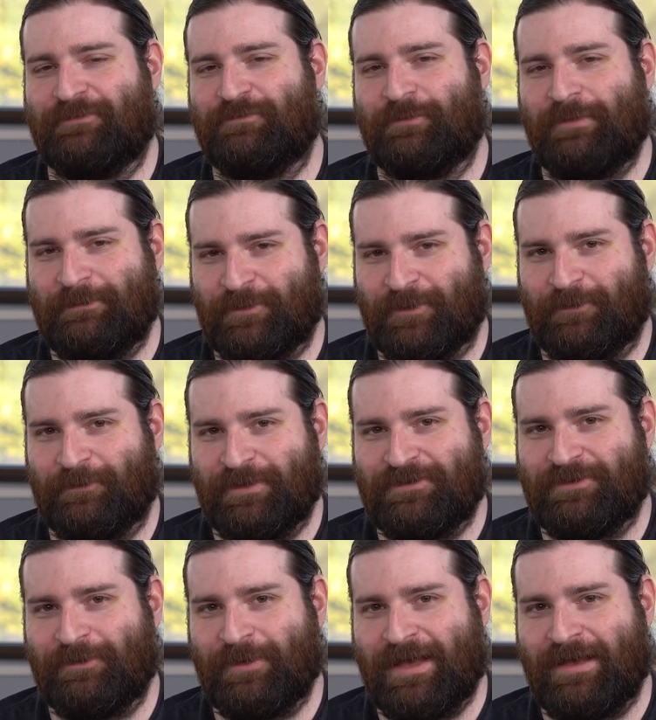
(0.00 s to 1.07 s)
And remember,
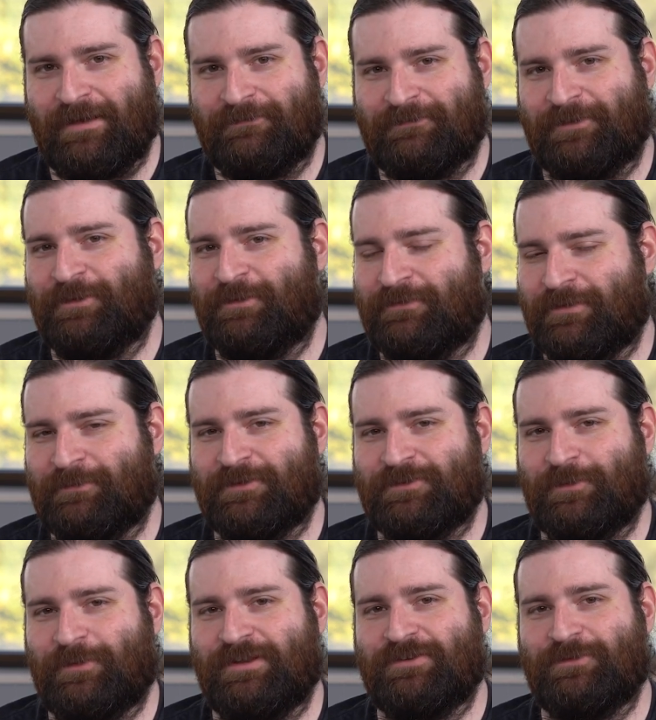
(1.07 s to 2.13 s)
we do have in
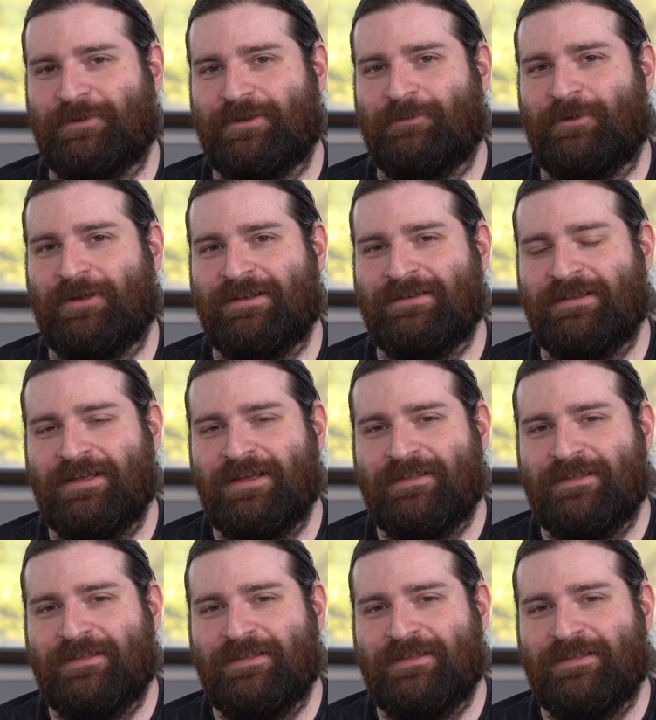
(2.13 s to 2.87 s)
November 2021